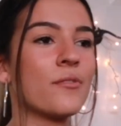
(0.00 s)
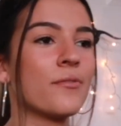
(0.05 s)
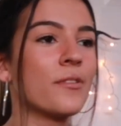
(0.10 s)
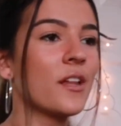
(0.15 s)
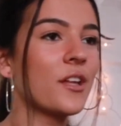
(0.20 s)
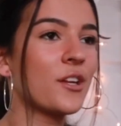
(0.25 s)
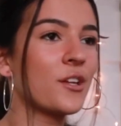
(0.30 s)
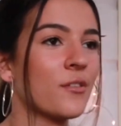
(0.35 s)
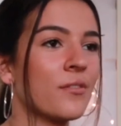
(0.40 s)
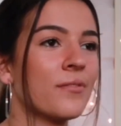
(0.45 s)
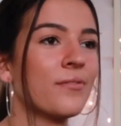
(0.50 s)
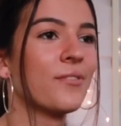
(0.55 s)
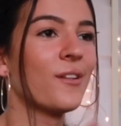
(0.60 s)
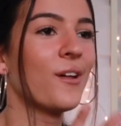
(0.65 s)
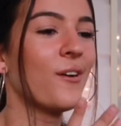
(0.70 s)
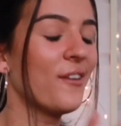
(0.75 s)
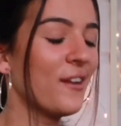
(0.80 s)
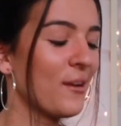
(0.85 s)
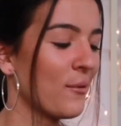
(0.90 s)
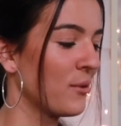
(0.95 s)
feel like you're
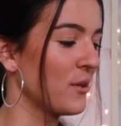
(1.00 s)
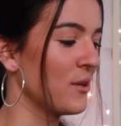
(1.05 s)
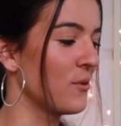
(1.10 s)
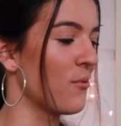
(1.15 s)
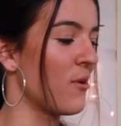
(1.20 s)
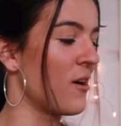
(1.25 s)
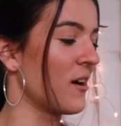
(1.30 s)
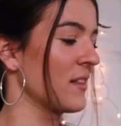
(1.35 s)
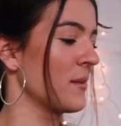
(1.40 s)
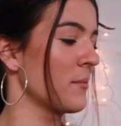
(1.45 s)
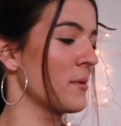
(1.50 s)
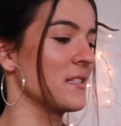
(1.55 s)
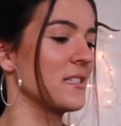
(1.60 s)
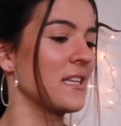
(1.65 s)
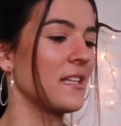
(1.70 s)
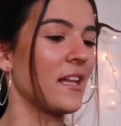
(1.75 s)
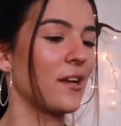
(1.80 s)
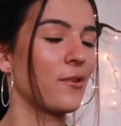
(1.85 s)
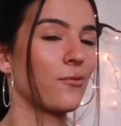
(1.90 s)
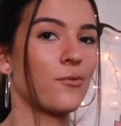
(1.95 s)
floating when you walk them because
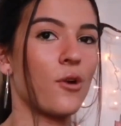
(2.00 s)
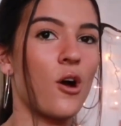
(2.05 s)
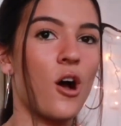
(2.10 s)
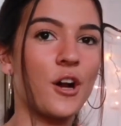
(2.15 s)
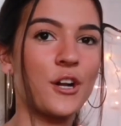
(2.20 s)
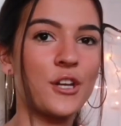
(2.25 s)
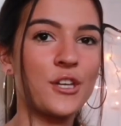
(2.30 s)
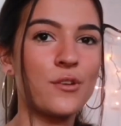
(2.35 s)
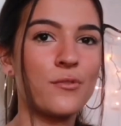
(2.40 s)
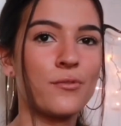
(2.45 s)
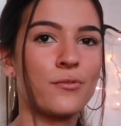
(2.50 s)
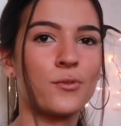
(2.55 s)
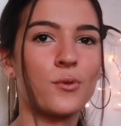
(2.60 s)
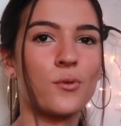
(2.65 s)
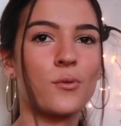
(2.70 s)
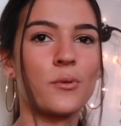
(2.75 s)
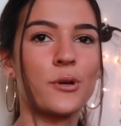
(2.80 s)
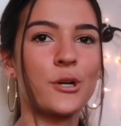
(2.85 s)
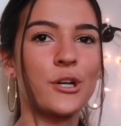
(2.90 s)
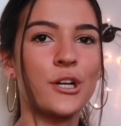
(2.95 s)
they like rock you
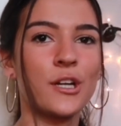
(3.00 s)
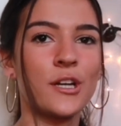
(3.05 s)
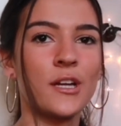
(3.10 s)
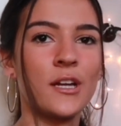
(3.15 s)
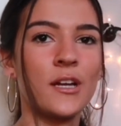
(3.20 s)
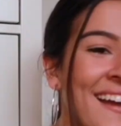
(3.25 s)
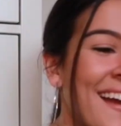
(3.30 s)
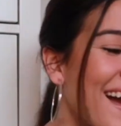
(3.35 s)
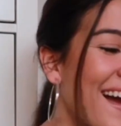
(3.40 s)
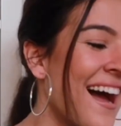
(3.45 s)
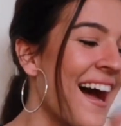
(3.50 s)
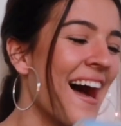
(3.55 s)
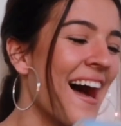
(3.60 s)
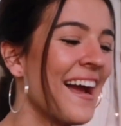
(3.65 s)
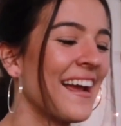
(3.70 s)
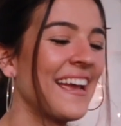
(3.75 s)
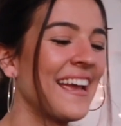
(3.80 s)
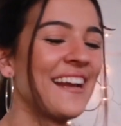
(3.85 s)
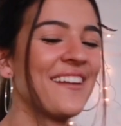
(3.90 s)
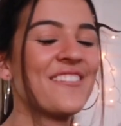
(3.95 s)
forward. I
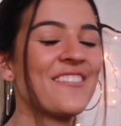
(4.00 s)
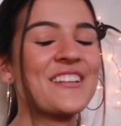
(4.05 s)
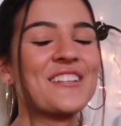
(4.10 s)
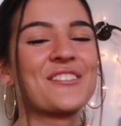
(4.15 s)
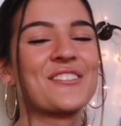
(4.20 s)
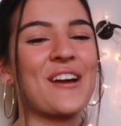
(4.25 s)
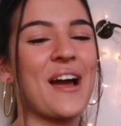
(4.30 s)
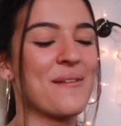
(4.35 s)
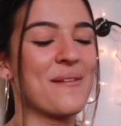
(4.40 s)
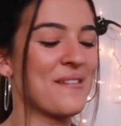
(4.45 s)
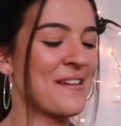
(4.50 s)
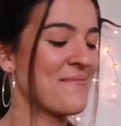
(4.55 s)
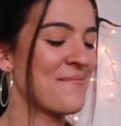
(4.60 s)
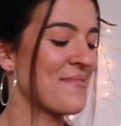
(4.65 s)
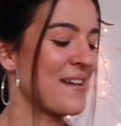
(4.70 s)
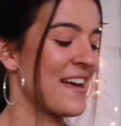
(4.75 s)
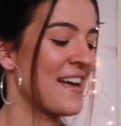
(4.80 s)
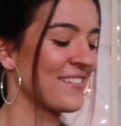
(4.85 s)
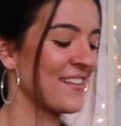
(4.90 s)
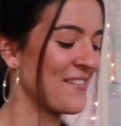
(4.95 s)
can't even describe it,
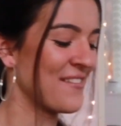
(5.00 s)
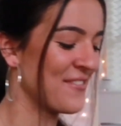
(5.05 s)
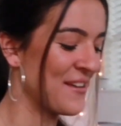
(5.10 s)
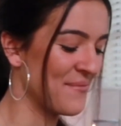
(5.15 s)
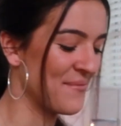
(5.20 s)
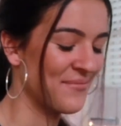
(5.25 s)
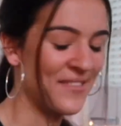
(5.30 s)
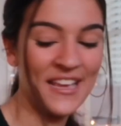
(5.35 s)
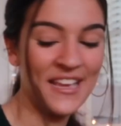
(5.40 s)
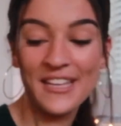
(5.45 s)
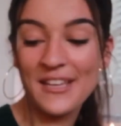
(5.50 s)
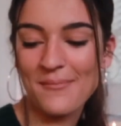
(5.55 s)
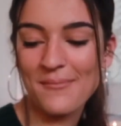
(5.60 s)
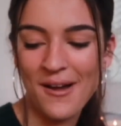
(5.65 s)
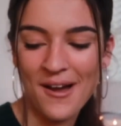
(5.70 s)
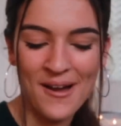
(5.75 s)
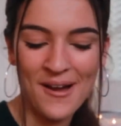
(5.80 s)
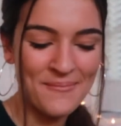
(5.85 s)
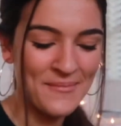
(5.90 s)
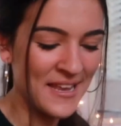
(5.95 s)
but I love them. Thank you,
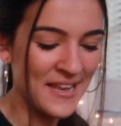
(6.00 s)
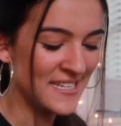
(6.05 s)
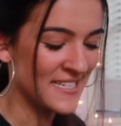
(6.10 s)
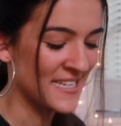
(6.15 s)
Mom and